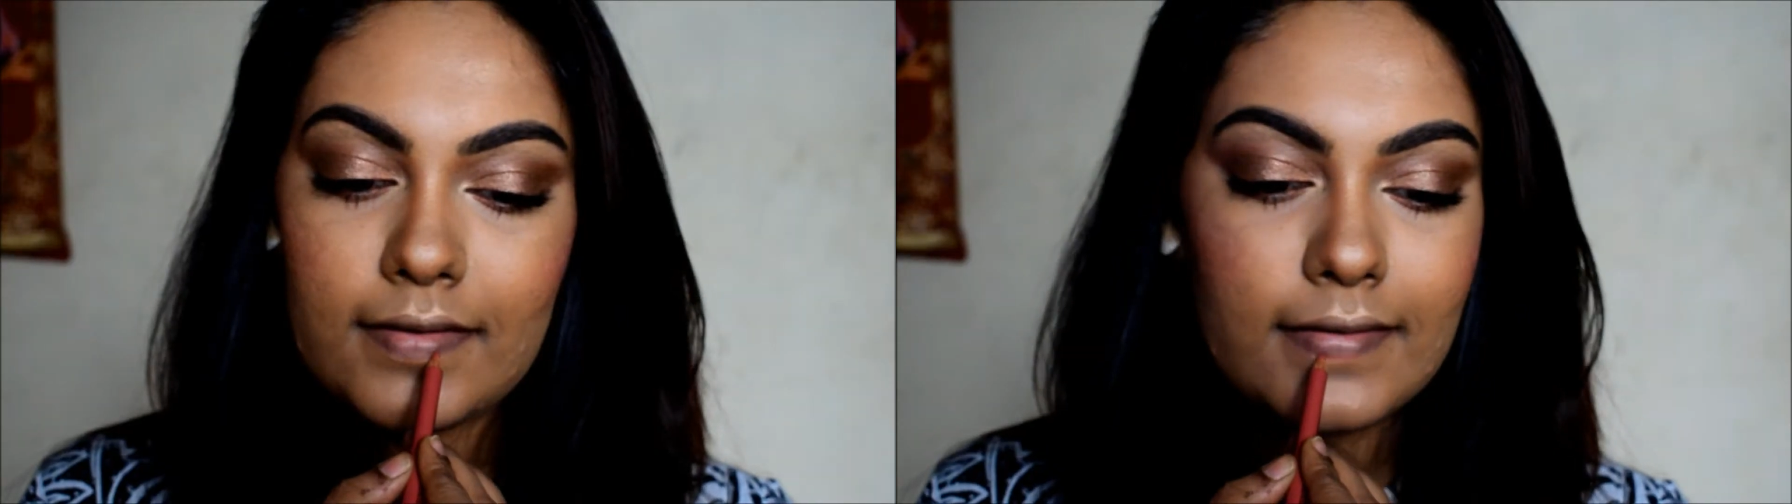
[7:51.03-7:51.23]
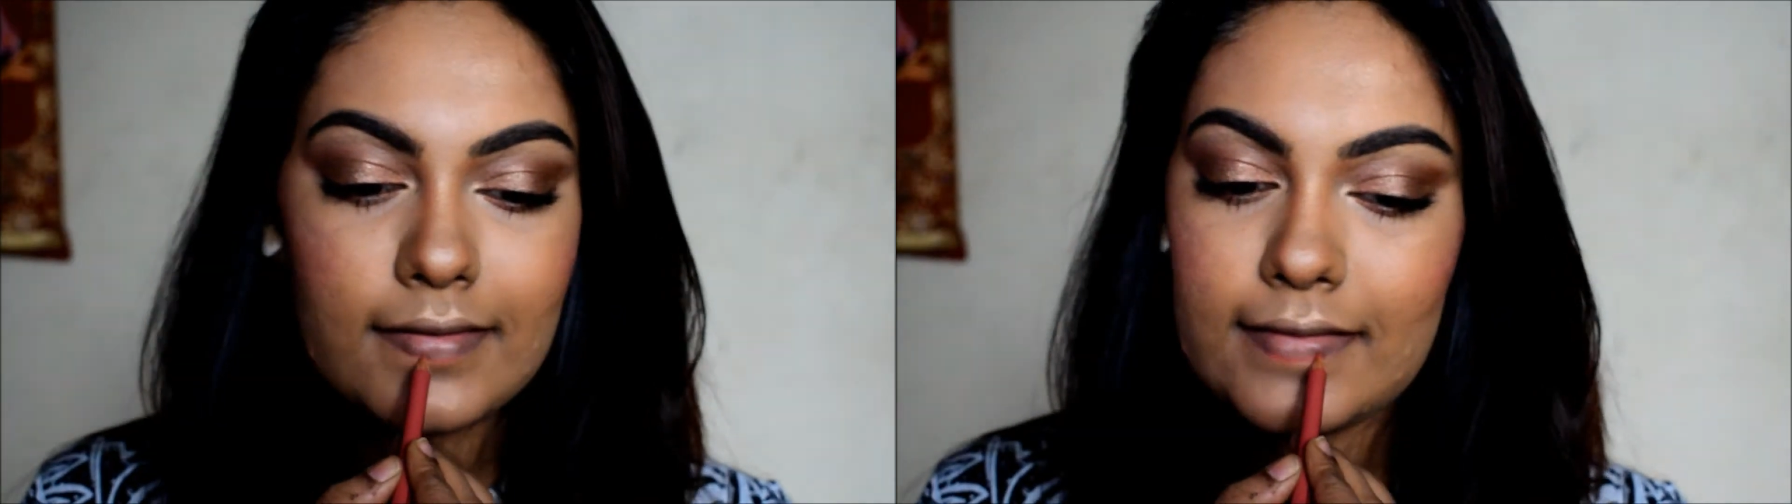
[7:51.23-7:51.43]

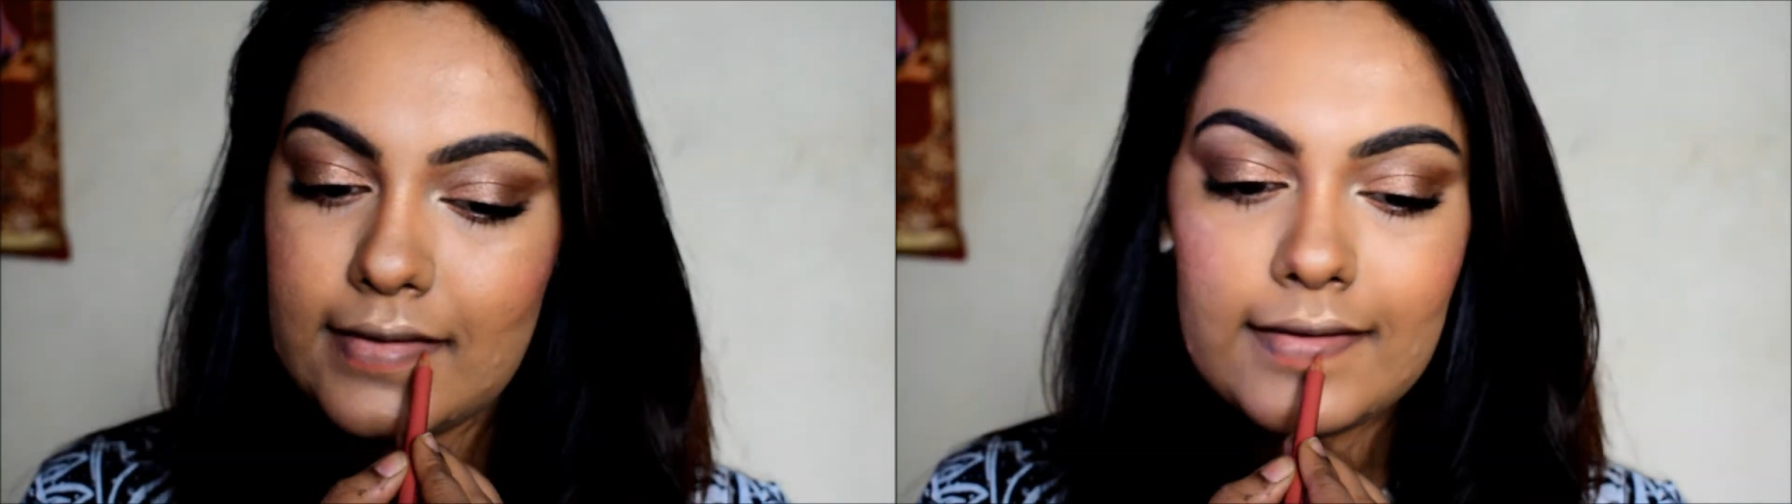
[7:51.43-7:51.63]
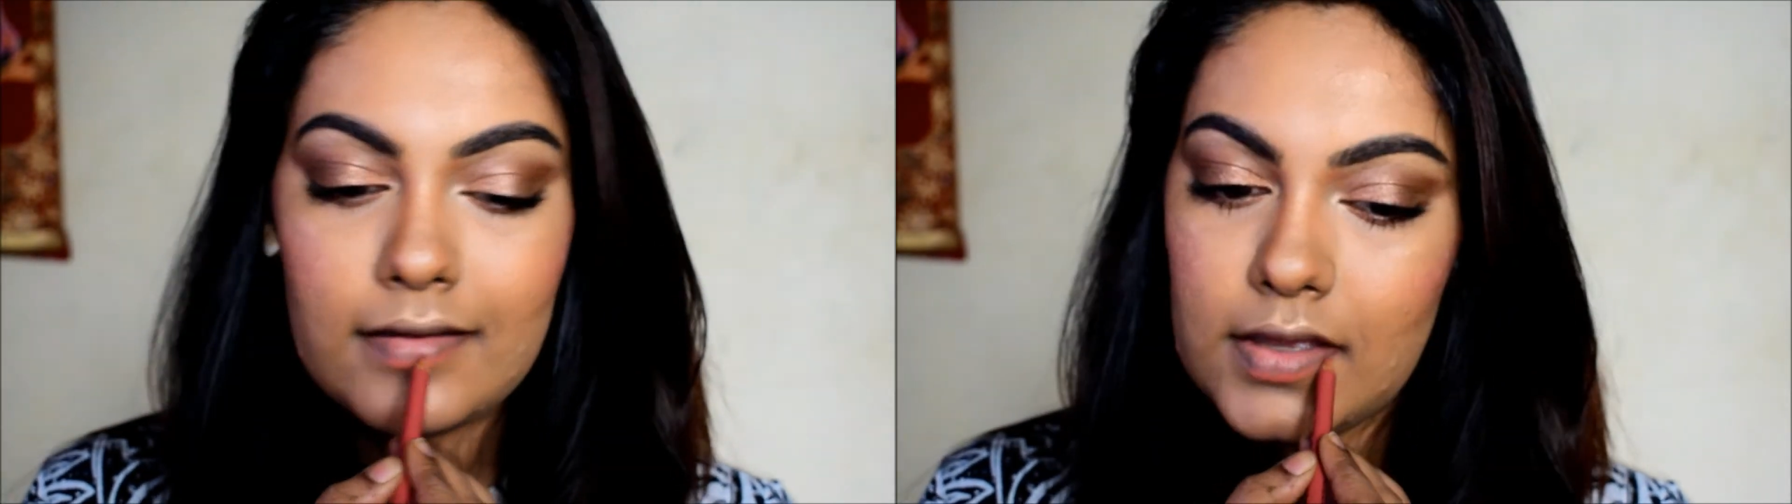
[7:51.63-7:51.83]
in the
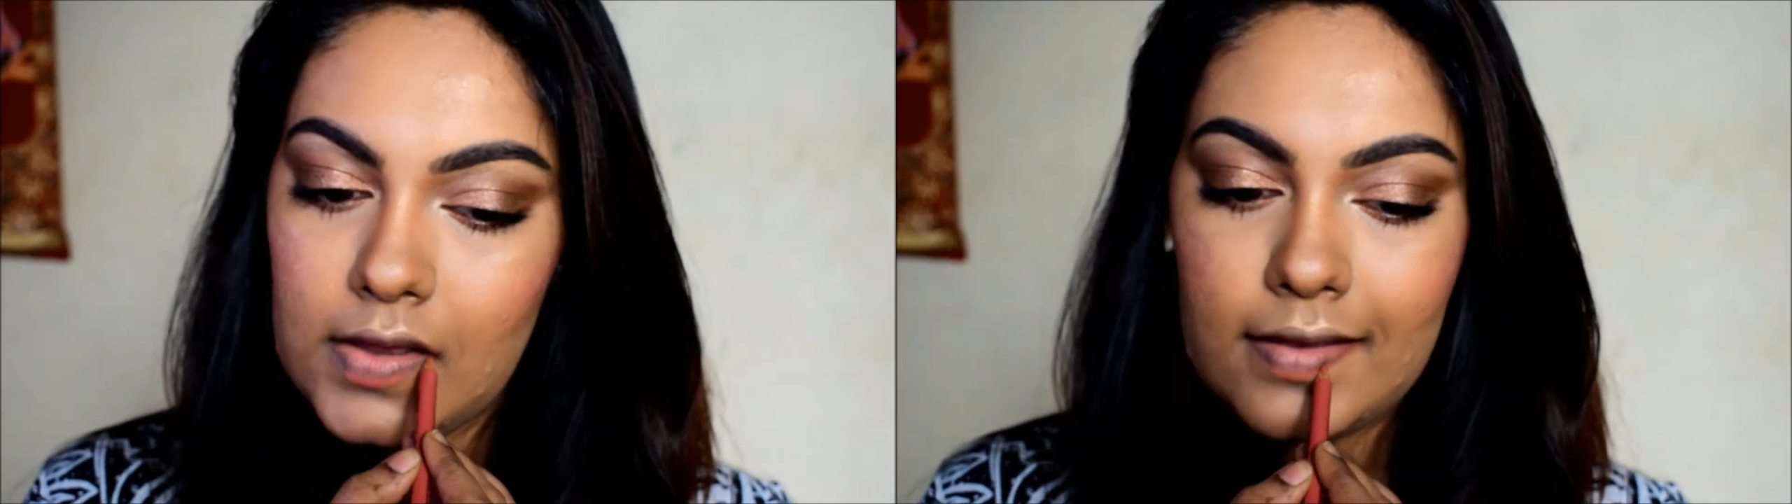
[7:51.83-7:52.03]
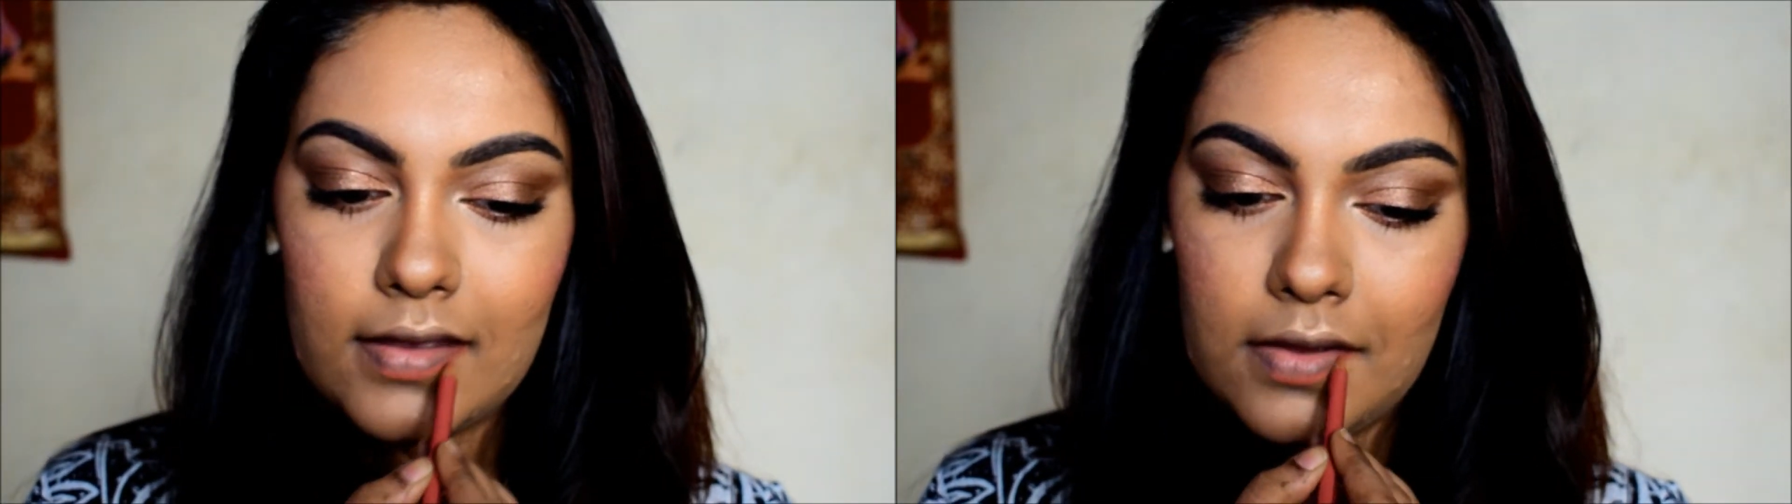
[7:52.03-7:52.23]
shade
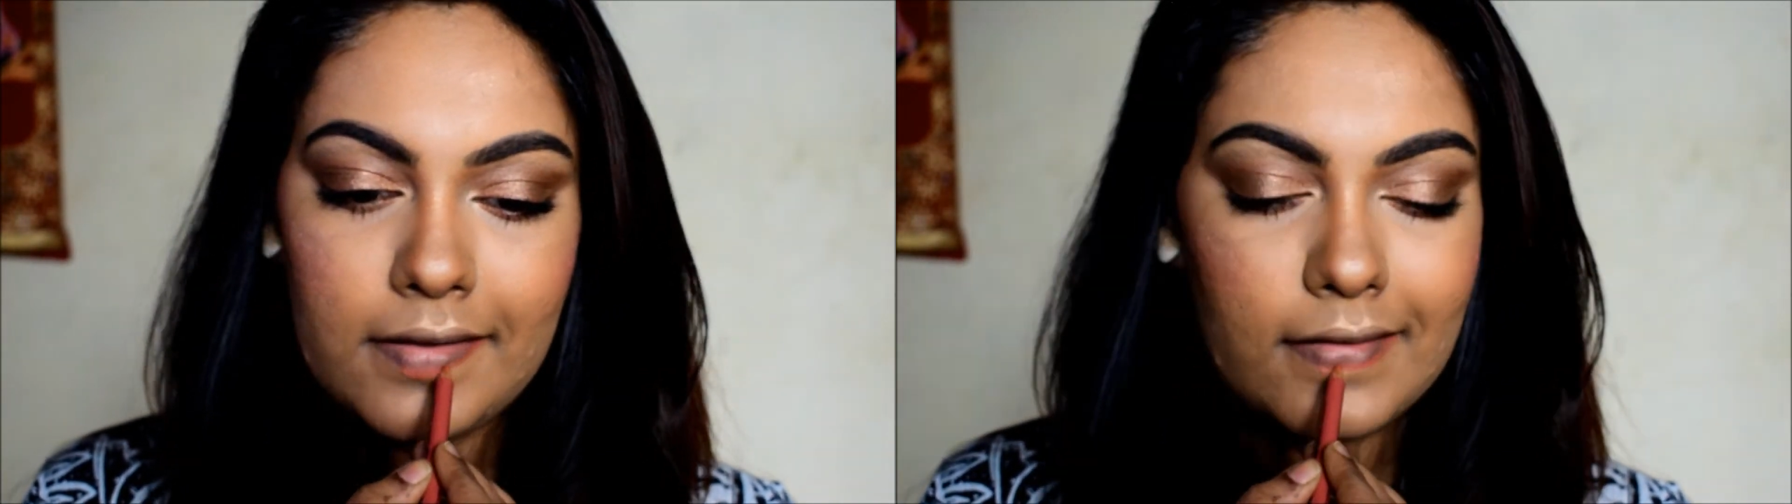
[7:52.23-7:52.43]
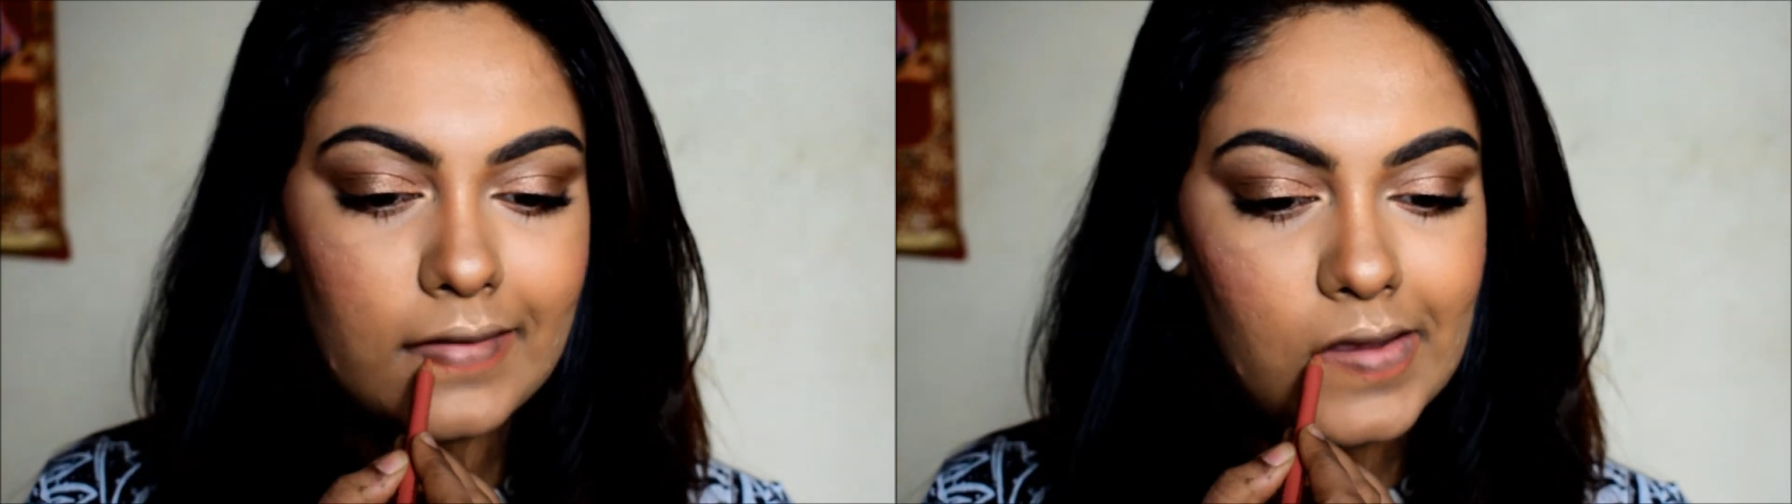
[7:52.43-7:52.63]
Pillow
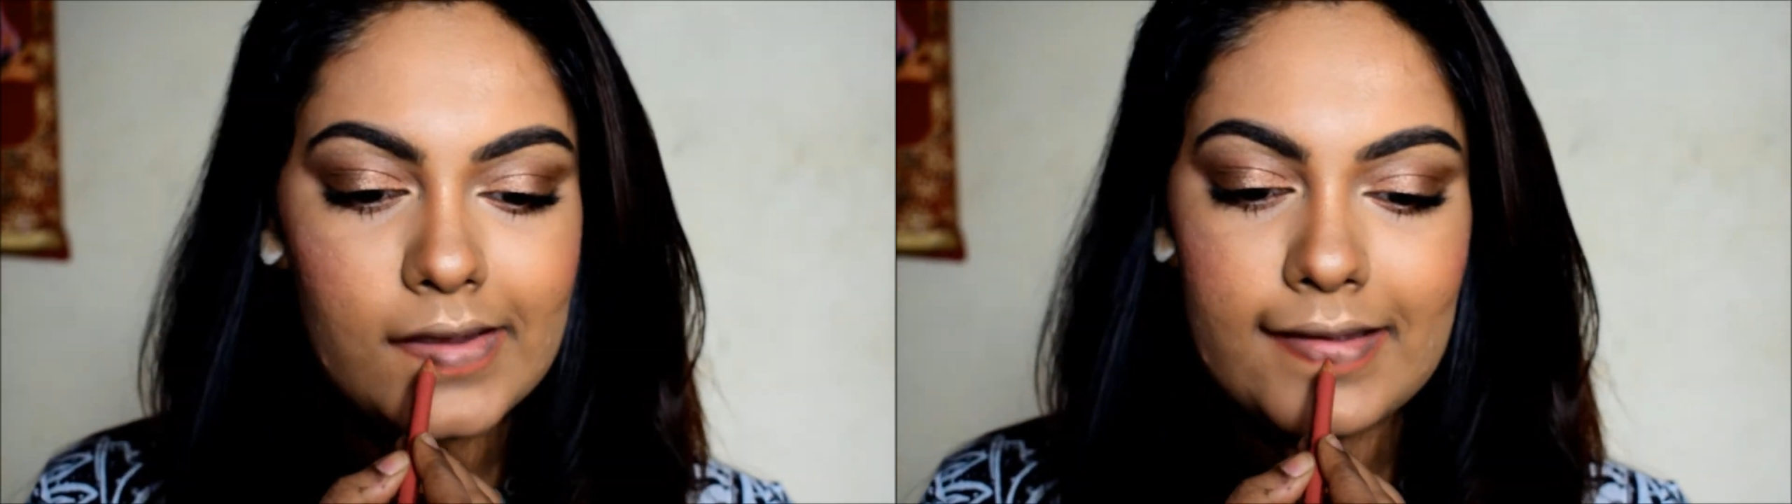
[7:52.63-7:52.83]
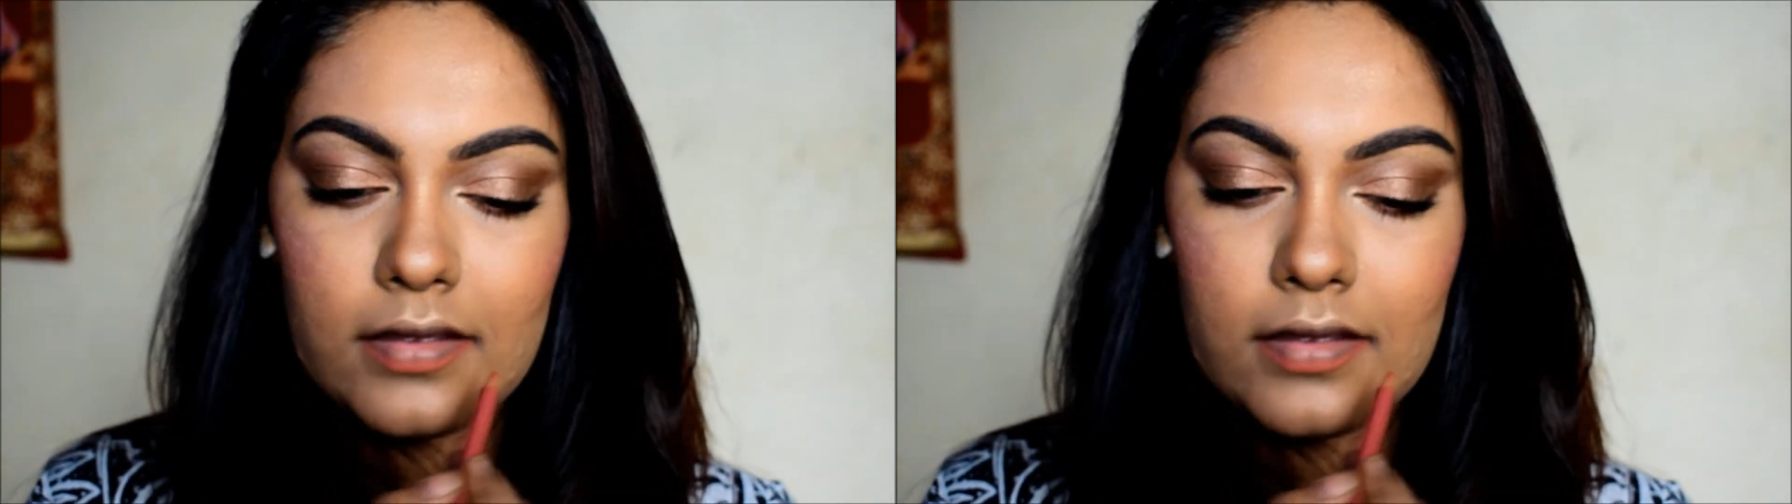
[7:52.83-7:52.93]
Fight.